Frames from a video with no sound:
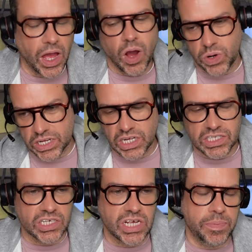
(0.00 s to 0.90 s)
Oh yes, that
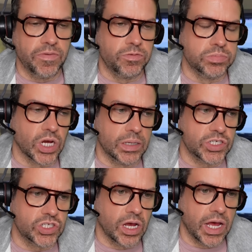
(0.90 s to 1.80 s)
does happen from time
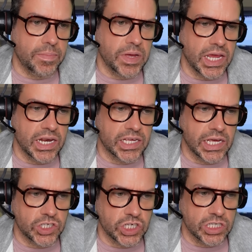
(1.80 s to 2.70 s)
to time in
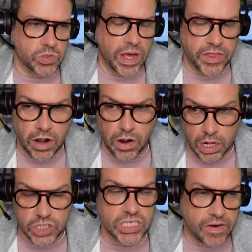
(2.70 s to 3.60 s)
kitchens where there
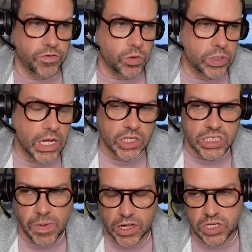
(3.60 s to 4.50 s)
are several
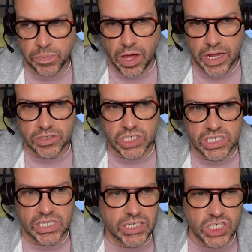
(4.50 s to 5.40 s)
smart
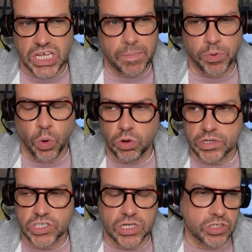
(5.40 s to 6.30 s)
appliances. They just get bored
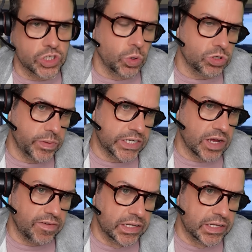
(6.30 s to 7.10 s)
and start to talk to each other.